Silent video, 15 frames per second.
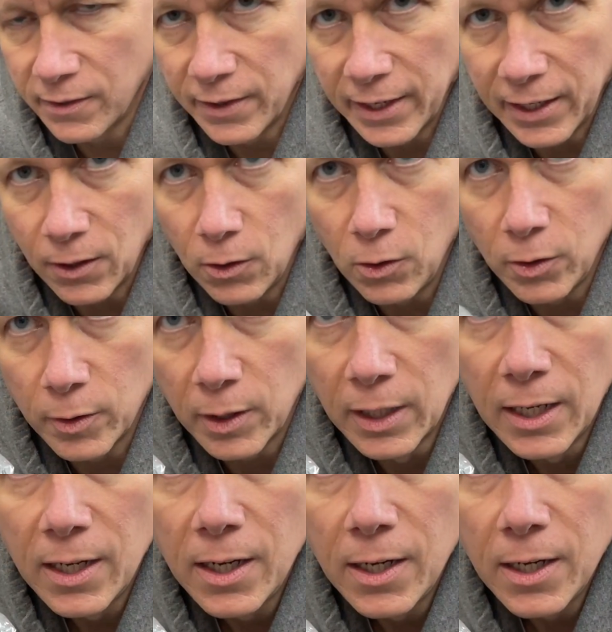They hold
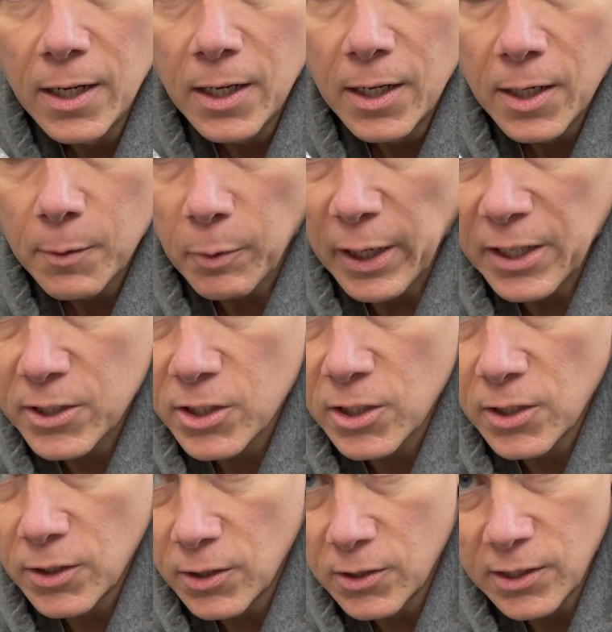brake
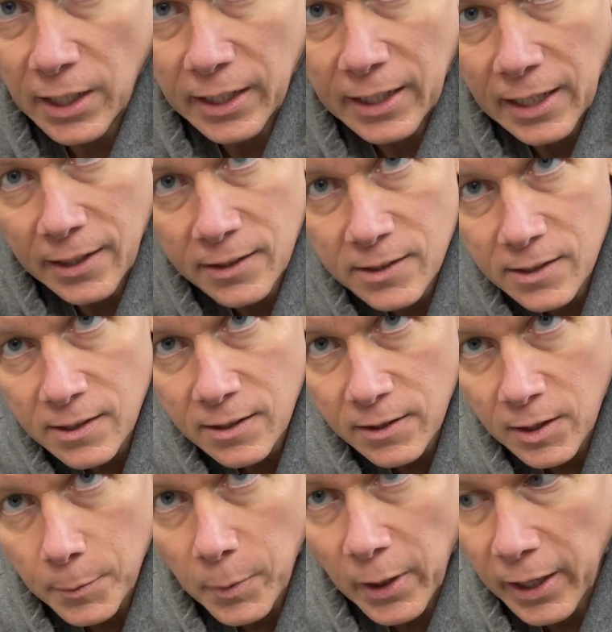shoes against
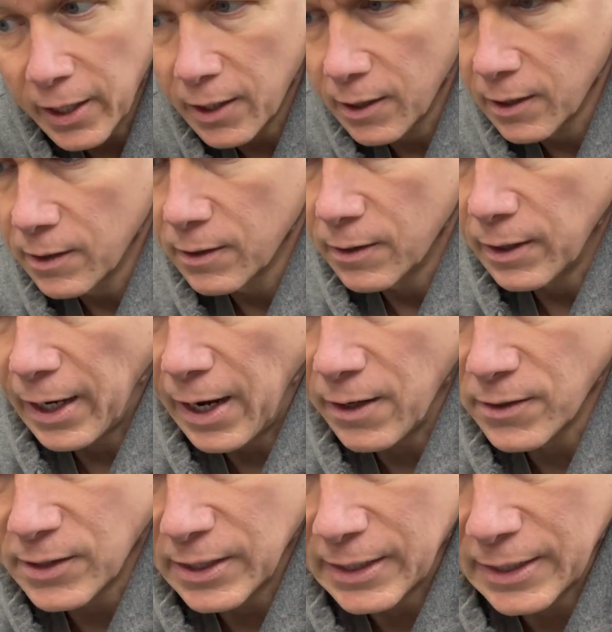the brake
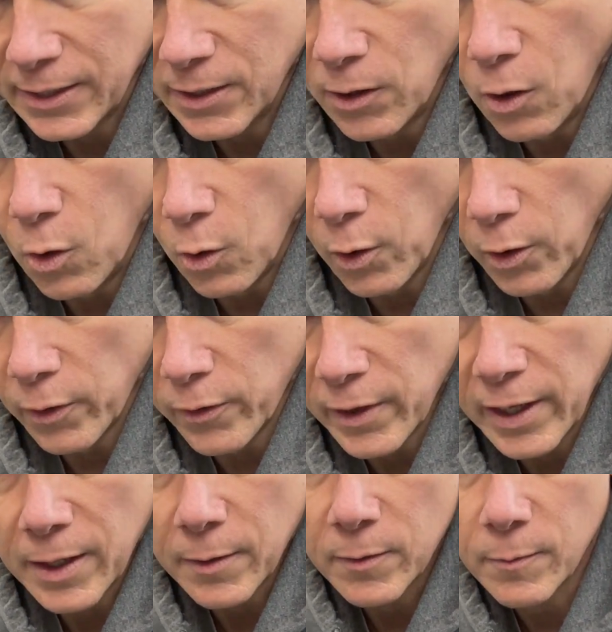housing, or
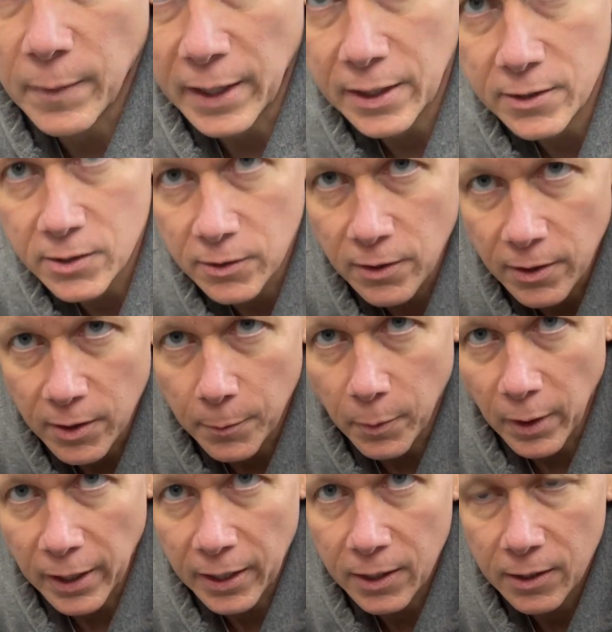they make sure that the
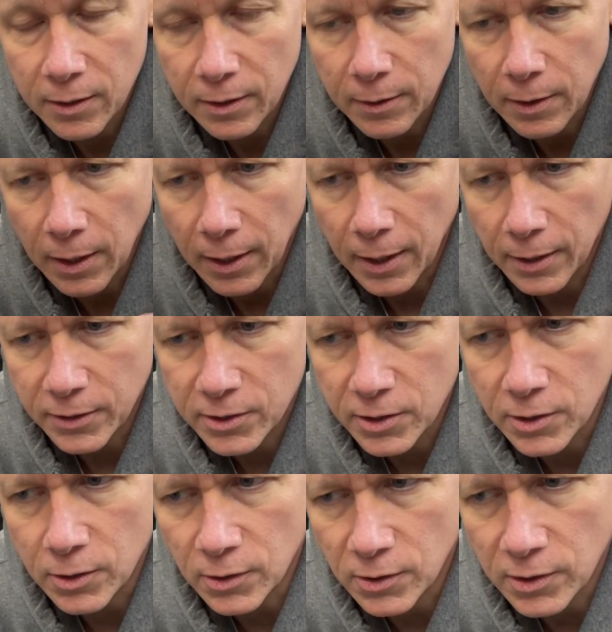brake
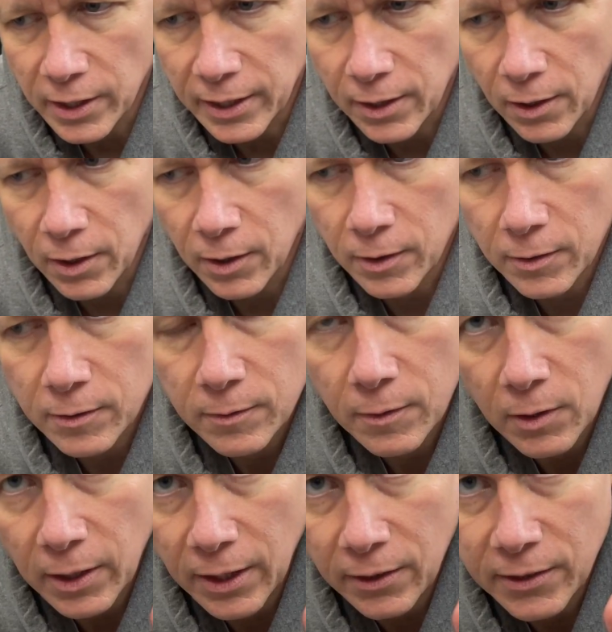shoes like are
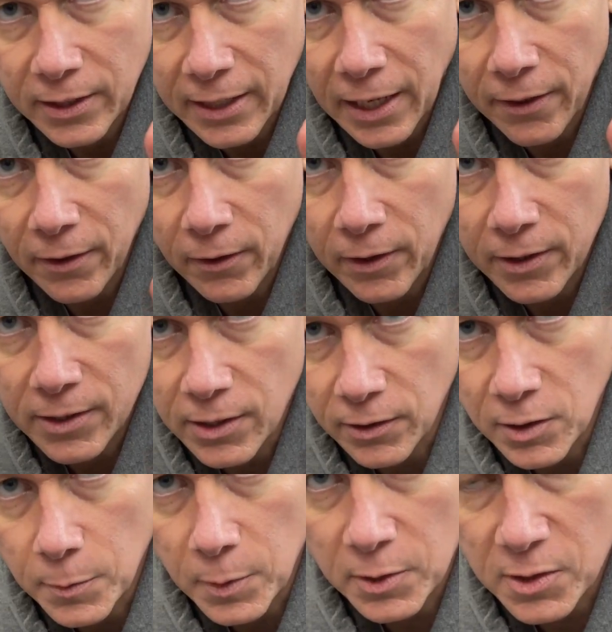held together until
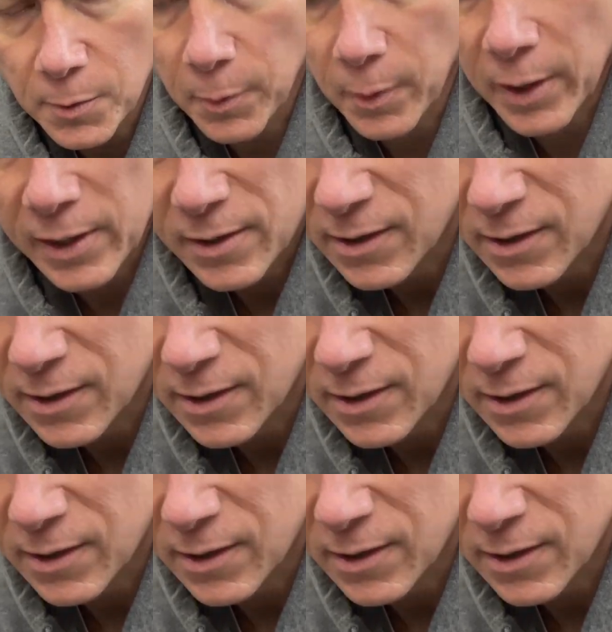you push the brakes,